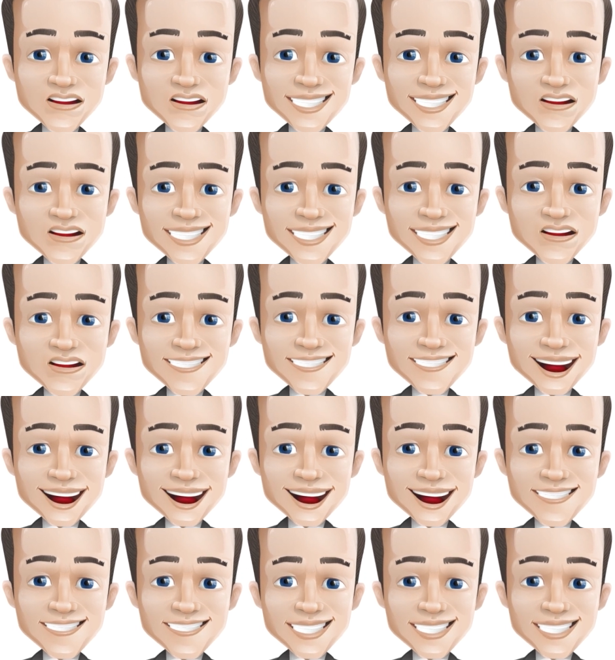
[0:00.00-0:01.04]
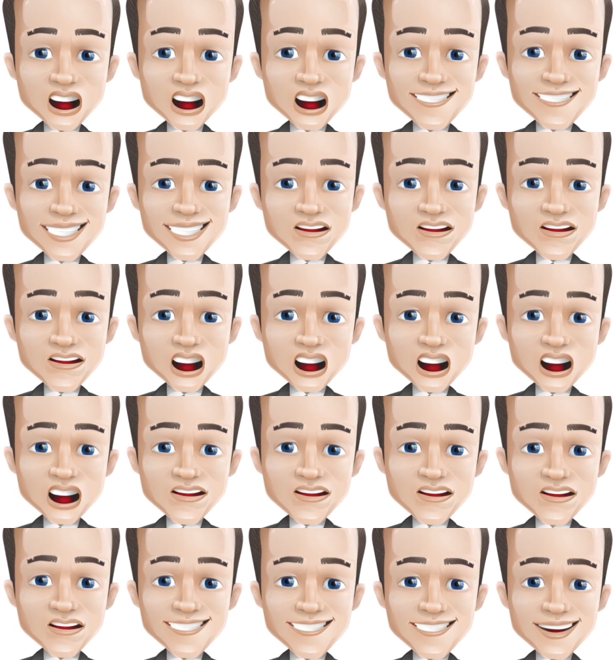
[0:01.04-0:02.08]
exit strategy because one
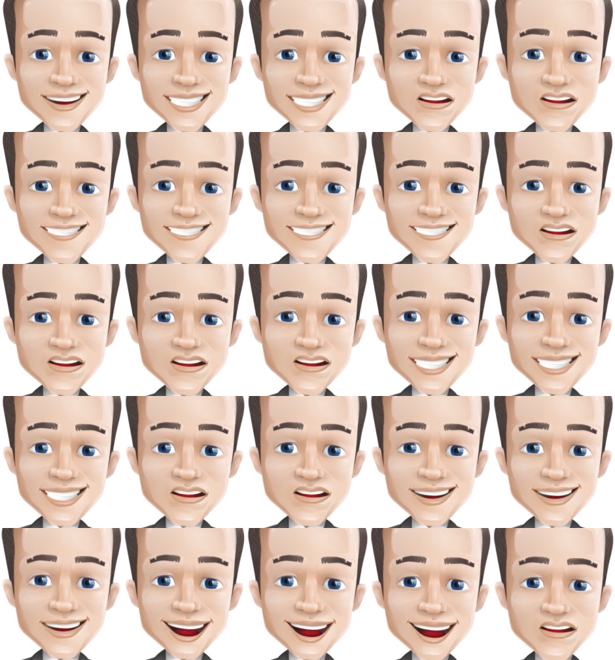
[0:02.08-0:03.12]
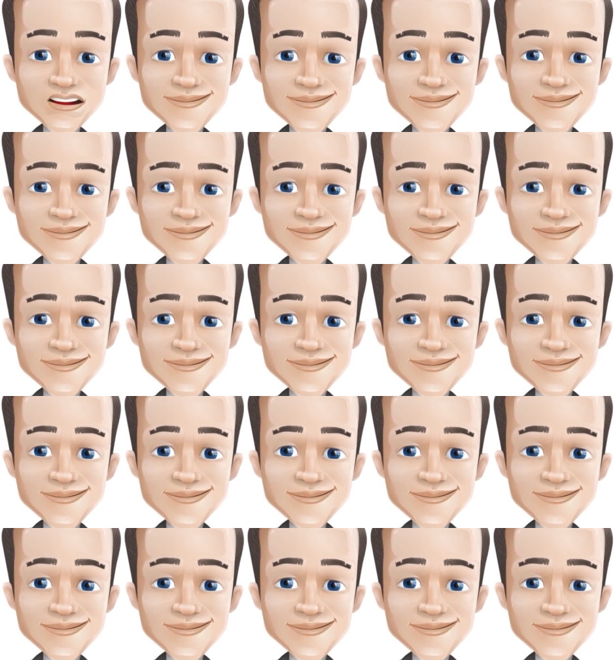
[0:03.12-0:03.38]
large loss could eliminate